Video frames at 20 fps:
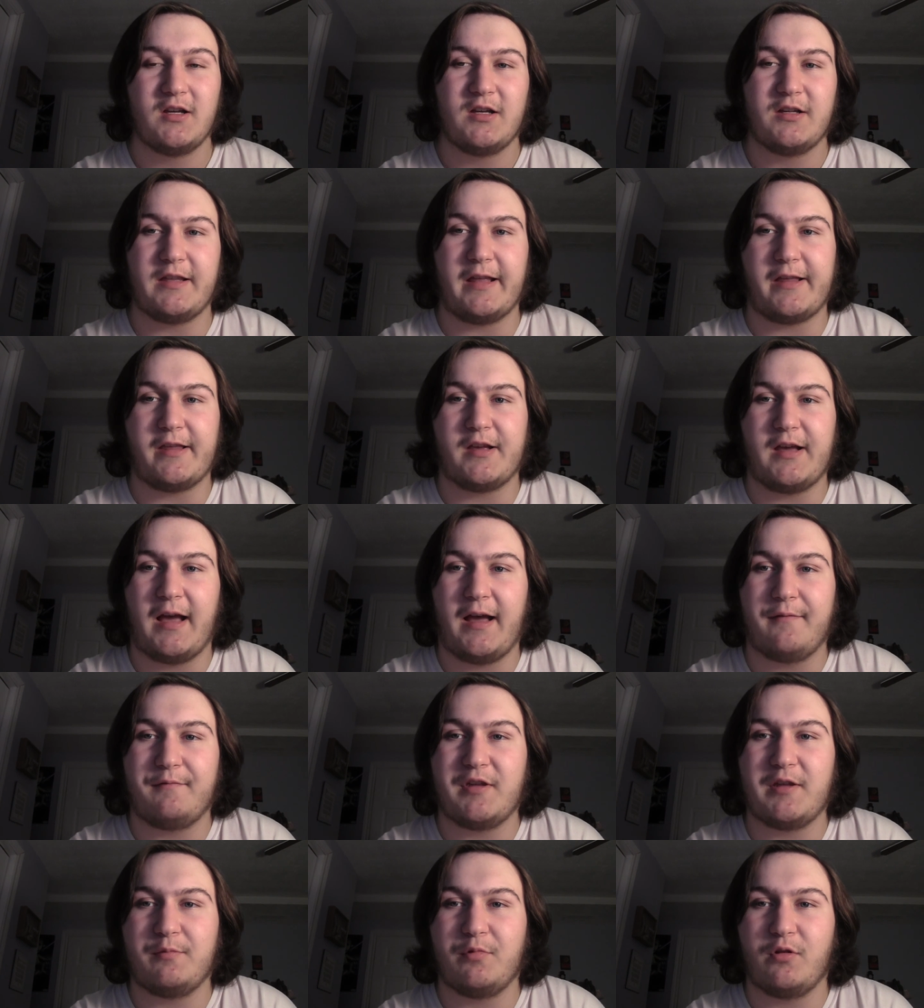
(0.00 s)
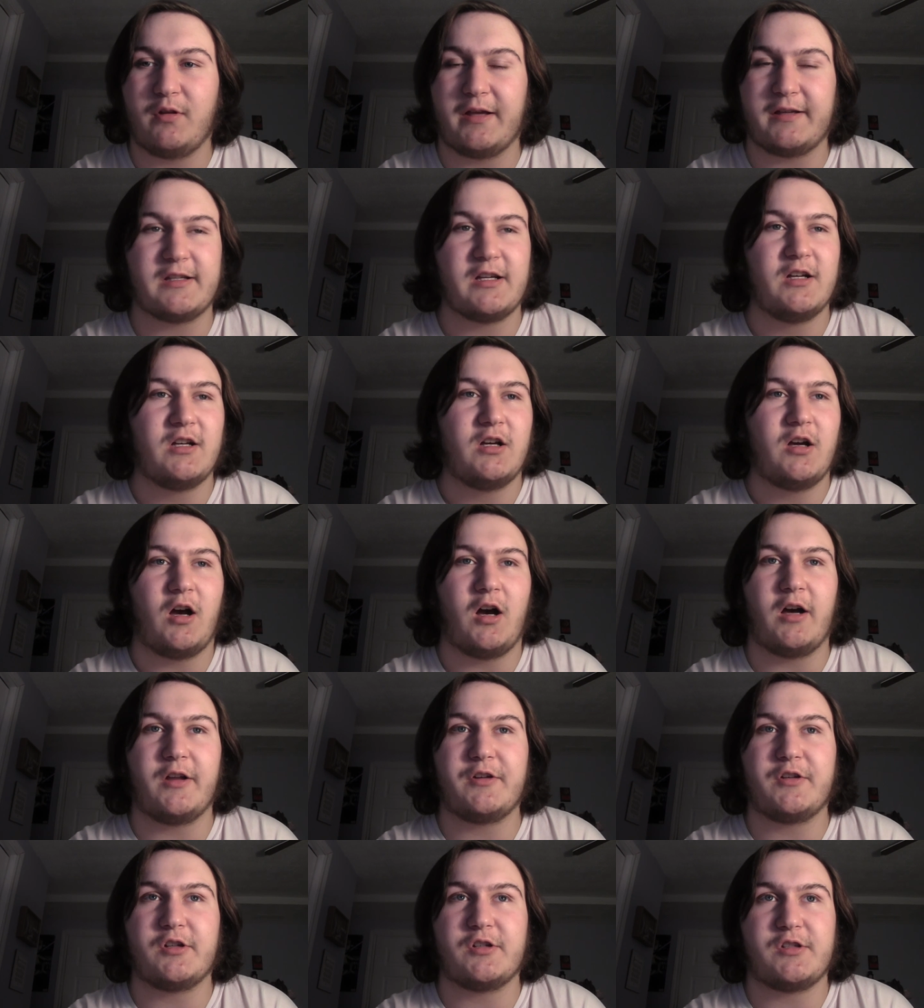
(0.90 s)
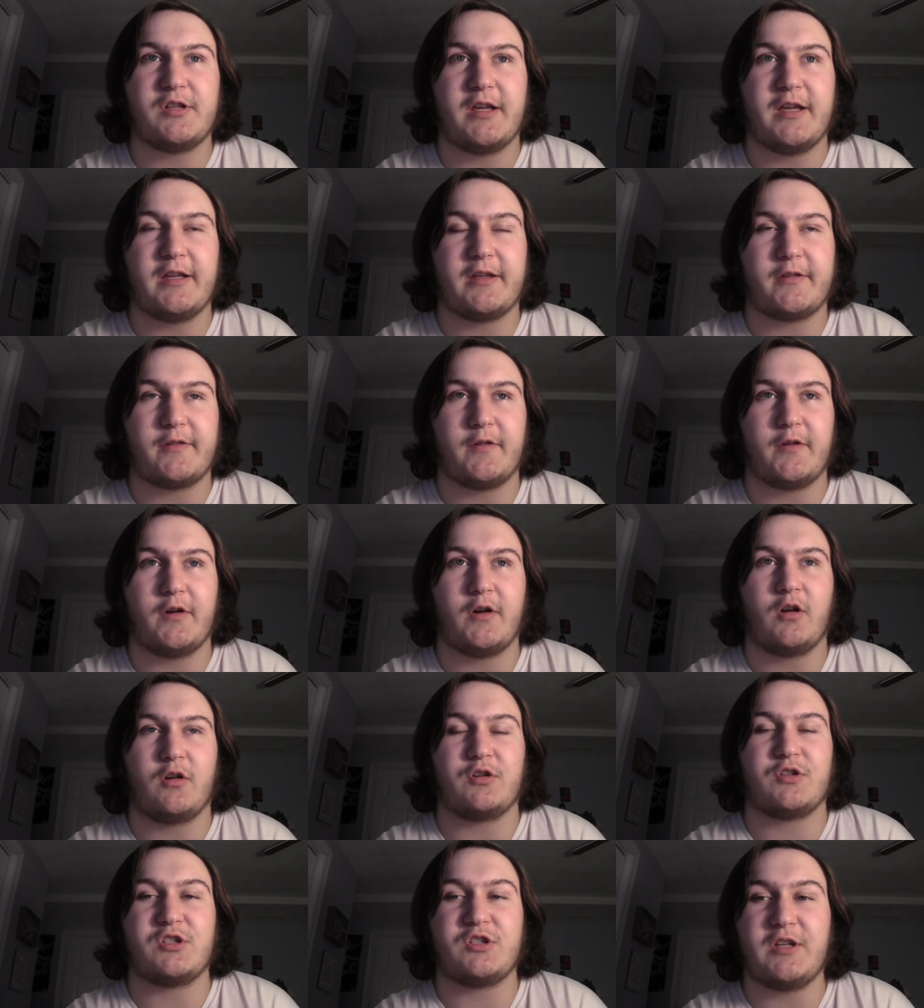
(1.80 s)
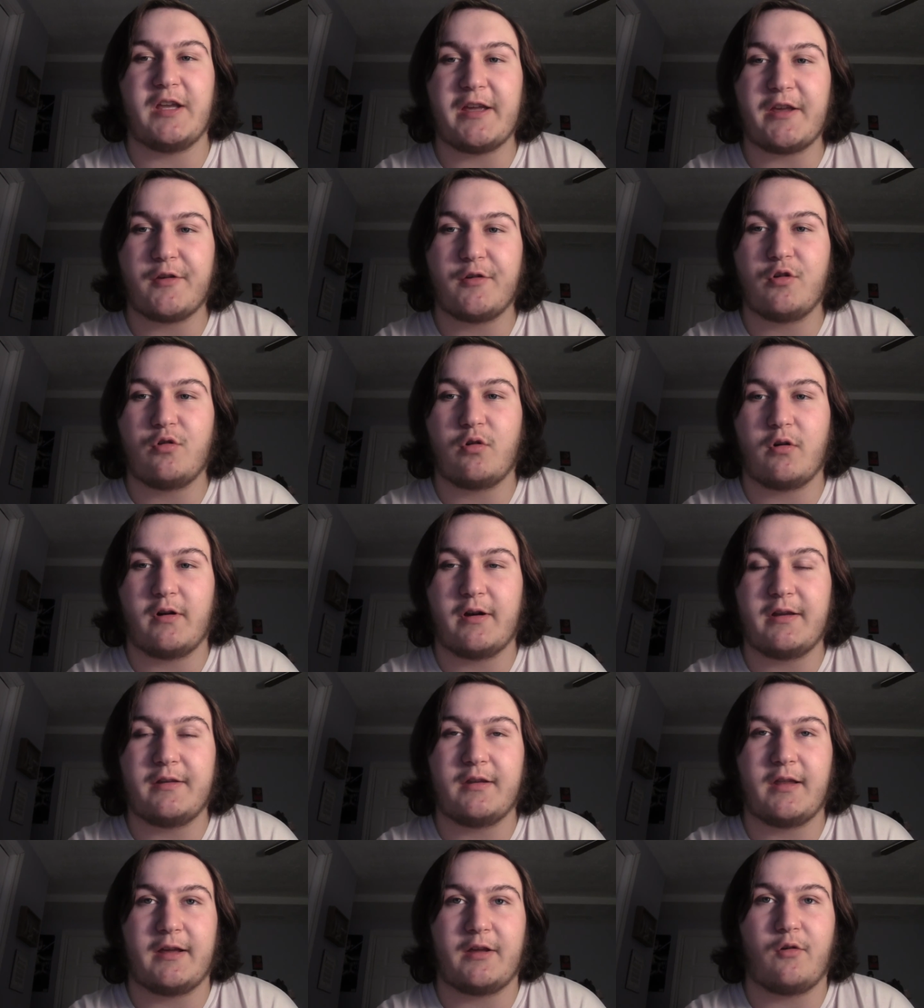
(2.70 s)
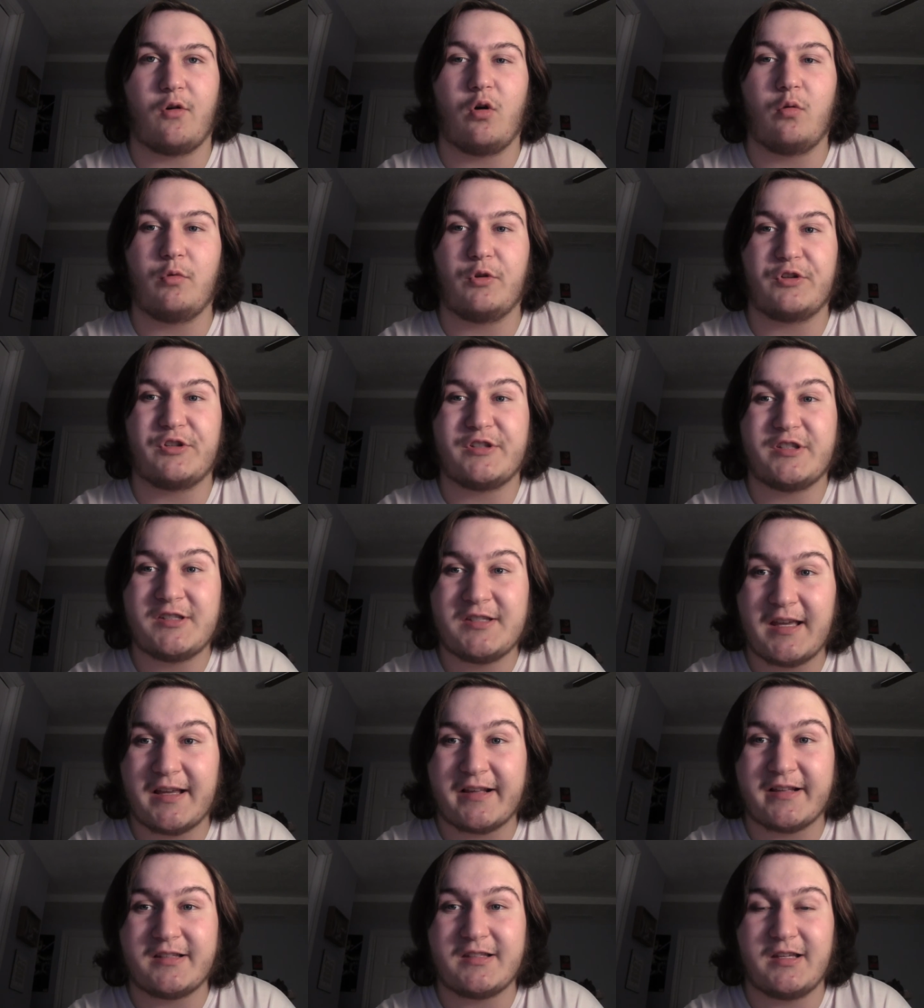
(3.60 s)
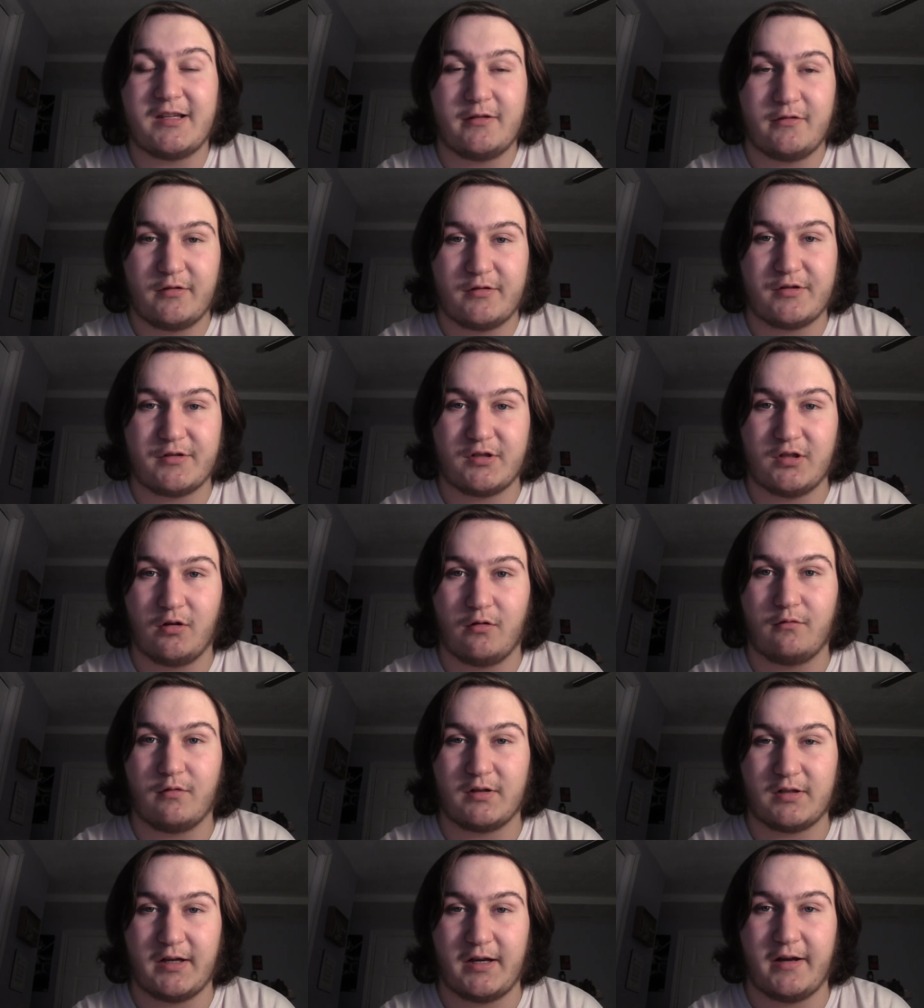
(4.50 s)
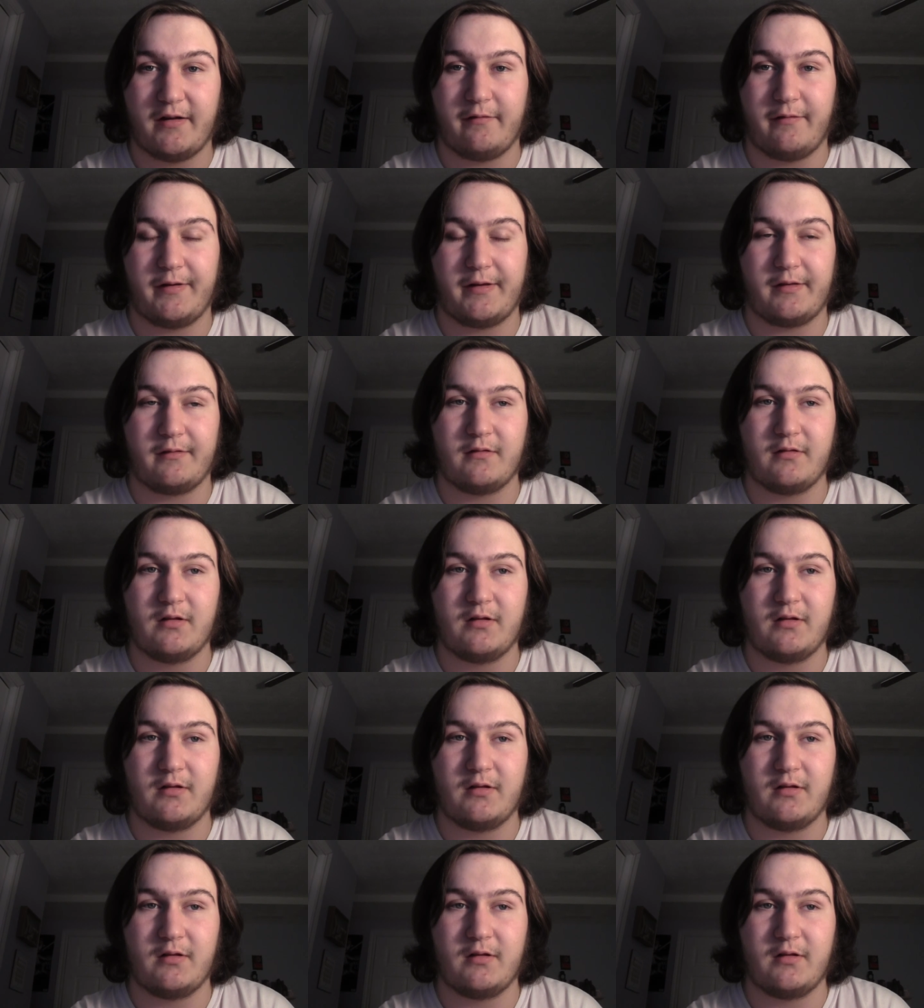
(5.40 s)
Yet you have people like Undertaker or Sting who are in like almost sixty and they're still retiring.